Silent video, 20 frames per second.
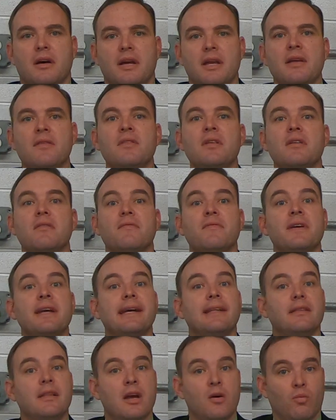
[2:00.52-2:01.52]
In the
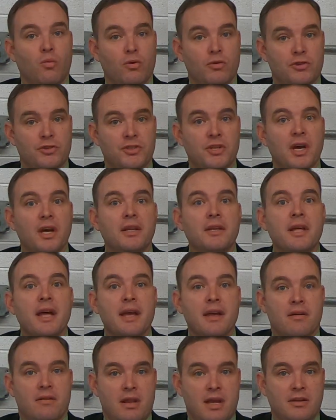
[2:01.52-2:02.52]
event that we're shut
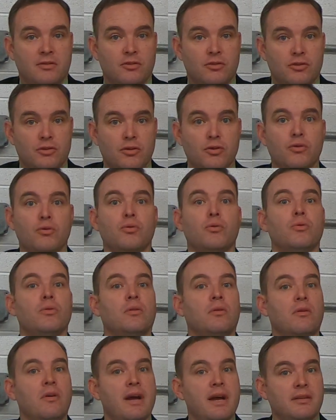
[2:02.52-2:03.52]
down as a school
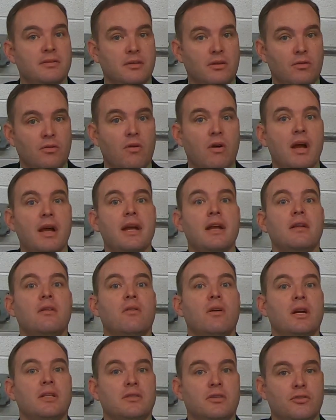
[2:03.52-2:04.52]
or as a grade
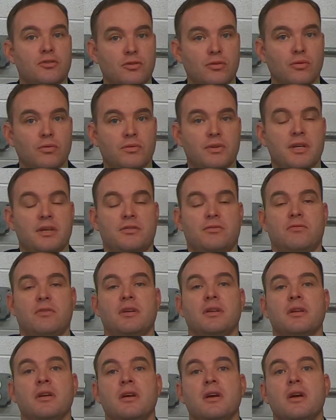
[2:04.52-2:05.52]
or as a school
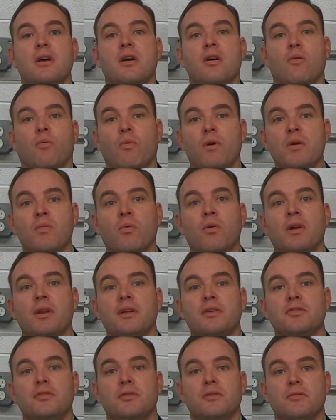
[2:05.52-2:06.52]
district, we
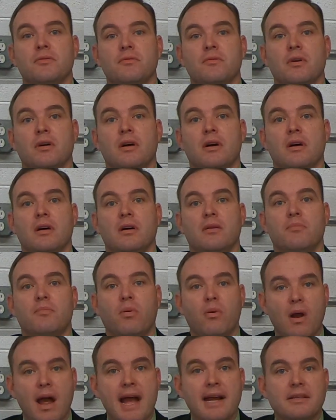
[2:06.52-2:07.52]
wanted to
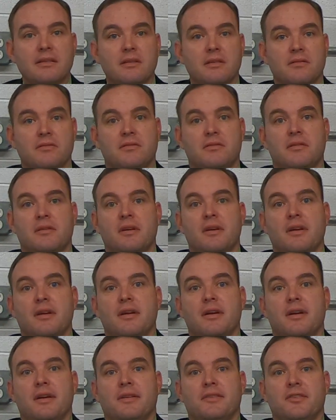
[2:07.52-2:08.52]
practice
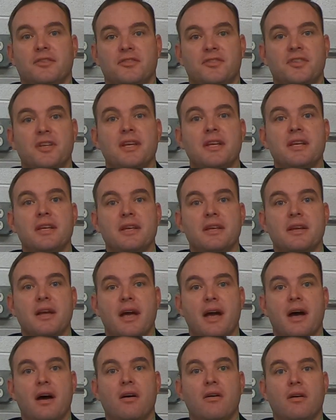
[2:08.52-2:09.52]
to see
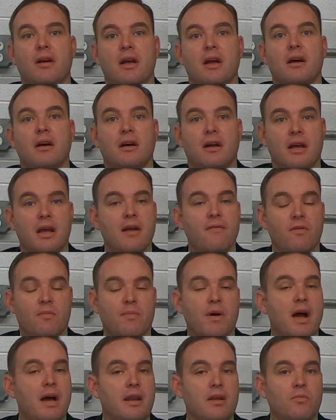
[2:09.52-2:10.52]
how
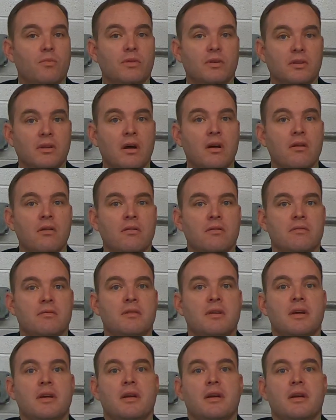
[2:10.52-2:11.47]
everybody would learn